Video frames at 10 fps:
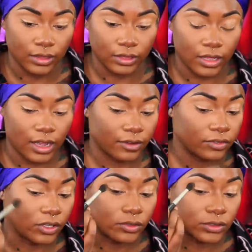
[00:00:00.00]
Love
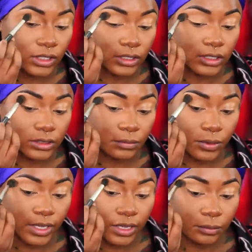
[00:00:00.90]
using this
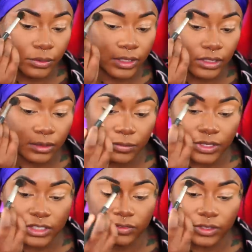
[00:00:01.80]
big blending
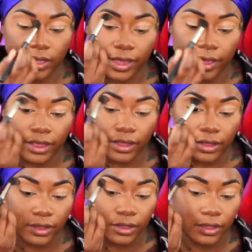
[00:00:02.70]
brush for that,
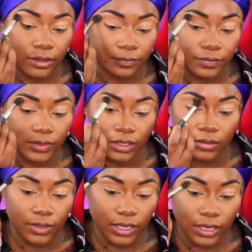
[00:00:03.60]

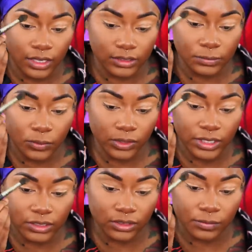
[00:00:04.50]
because it's more or
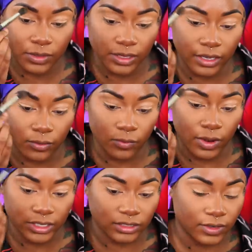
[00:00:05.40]
less gonna be like a
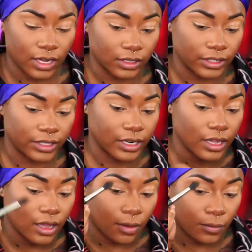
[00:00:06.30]
wash of color.
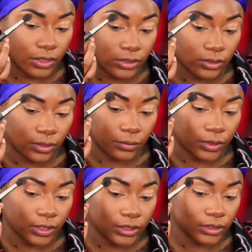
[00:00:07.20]
I'm also gonna
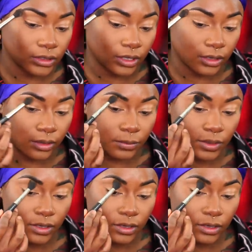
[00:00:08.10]
put some